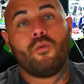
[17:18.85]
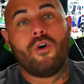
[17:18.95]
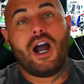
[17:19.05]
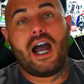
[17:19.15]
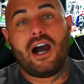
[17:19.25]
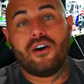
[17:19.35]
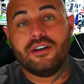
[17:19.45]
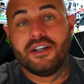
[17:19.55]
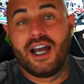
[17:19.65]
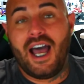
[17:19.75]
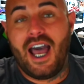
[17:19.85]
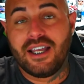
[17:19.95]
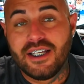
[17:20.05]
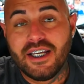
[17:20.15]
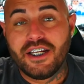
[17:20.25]
Wow.
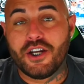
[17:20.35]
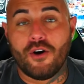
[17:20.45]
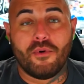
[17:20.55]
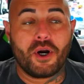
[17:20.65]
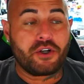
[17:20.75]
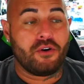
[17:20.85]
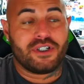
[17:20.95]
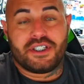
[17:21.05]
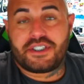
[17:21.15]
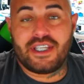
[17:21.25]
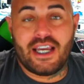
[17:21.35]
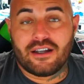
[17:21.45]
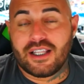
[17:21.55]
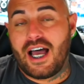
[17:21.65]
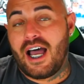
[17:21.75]
No more going to the
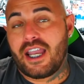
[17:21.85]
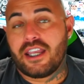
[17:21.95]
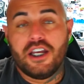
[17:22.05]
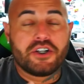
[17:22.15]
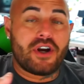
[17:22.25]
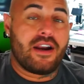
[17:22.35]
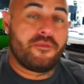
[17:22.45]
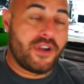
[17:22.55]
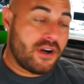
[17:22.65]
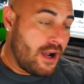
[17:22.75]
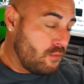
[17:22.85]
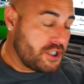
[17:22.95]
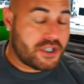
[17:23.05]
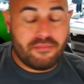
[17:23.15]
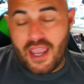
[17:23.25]
CLI, trying to figure out
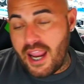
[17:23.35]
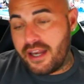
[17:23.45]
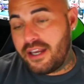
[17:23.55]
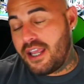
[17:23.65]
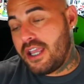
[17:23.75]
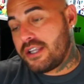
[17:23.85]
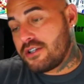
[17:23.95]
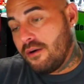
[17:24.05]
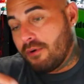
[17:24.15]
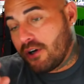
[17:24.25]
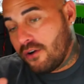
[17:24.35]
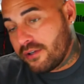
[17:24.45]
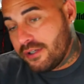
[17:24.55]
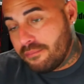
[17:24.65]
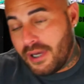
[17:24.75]
which command it is. No more
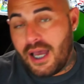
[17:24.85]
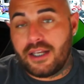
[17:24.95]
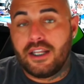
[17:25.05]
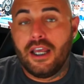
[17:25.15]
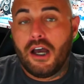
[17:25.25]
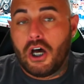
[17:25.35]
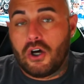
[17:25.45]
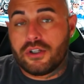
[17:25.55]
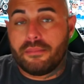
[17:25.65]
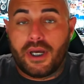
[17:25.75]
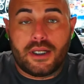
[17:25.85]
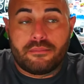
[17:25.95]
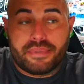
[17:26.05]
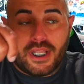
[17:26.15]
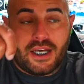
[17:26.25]
holding the button. Hold the
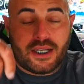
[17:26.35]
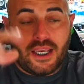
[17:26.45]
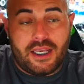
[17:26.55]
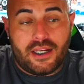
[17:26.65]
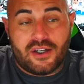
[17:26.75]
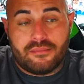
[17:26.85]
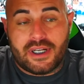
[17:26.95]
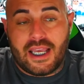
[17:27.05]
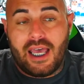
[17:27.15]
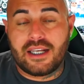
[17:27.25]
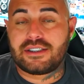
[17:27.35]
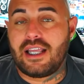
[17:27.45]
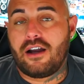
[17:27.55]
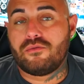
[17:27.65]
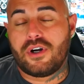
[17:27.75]
button, plug in. Oh my God, it's
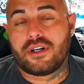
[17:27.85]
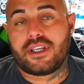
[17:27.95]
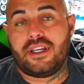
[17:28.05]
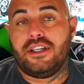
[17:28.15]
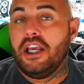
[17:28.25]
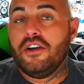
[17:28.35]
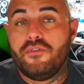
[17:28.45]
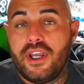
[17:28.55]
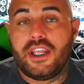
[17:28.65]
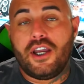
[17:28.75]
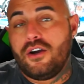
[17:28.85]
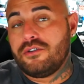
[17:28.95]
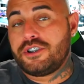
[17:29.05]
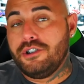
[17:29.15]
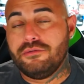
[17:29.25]
not working.
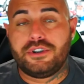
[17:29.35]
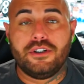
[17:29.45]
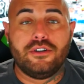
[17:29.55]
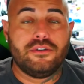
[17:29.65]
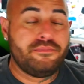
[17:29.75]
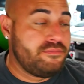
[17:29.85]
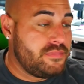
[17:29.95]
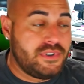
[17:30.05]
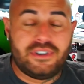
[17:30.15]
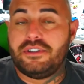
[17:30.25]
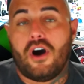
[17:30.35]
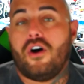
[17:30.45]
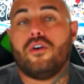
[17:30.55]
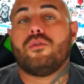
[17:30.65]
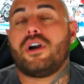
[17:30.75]
Videos, YouTube, the
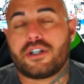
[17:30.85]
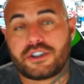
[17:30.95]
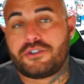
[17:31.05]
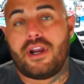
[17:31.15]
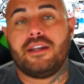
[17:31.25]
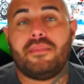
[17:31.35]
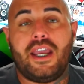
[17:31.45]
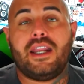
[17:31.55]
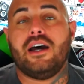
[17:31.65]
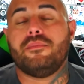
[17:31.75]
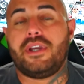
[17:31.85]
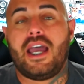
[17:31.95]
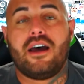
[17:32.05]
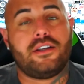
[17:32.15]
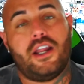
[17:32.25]
whole works. Drain Man, help me out.